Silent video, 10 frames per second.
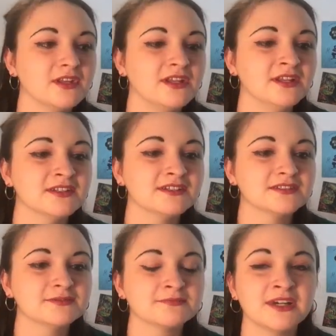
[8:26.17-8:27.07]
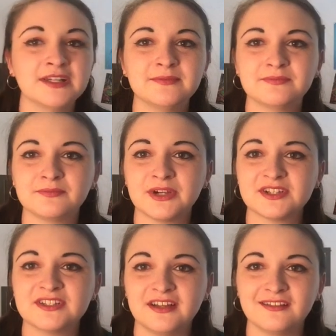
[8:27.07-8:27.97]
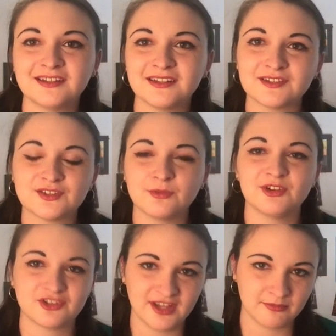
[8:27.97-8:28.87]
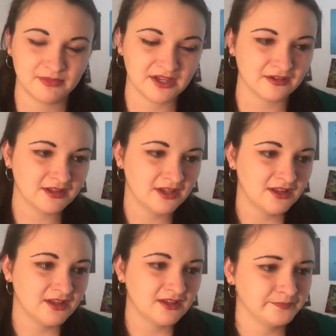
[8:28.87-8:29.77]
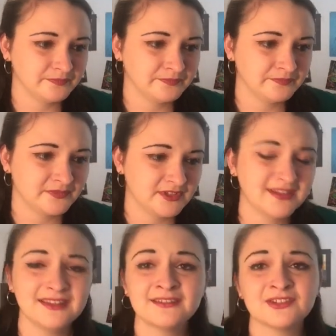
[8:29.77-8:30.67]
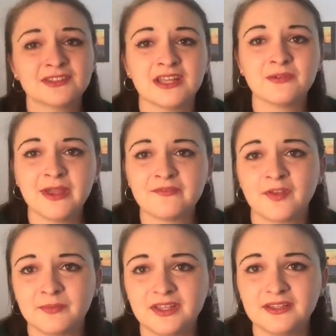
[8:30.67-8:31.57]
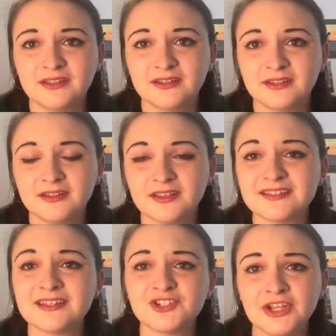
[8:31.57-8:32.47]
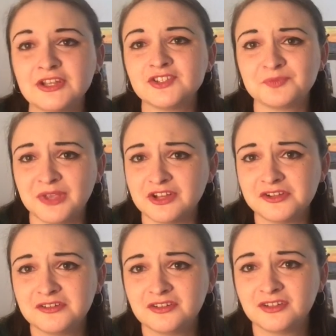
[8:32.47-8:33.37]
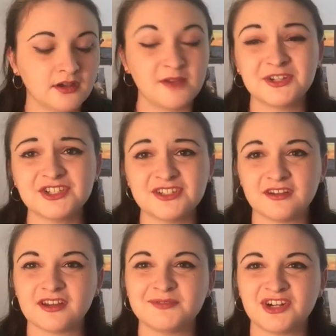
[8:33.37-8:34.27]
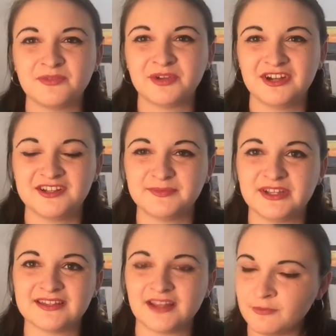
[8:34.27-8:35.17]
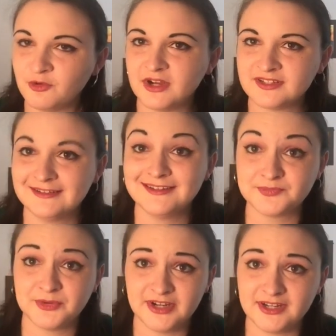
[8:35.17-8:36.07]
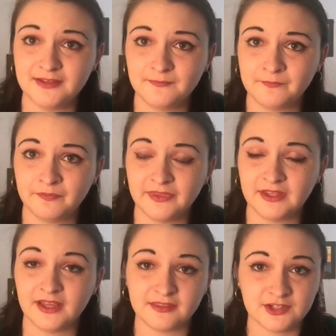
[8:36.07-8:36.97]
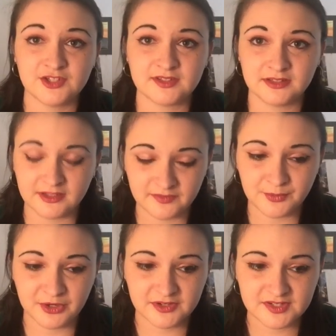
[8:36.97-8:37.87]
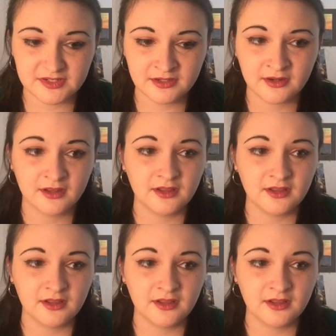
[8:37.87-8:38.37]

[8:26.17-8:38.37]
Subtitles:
And my personality is so much like Belle. And they took that away from me. Because they changed Belle. I'm not just talking about her appearance, because Emma Watson is pretty. I think she's a lovely person.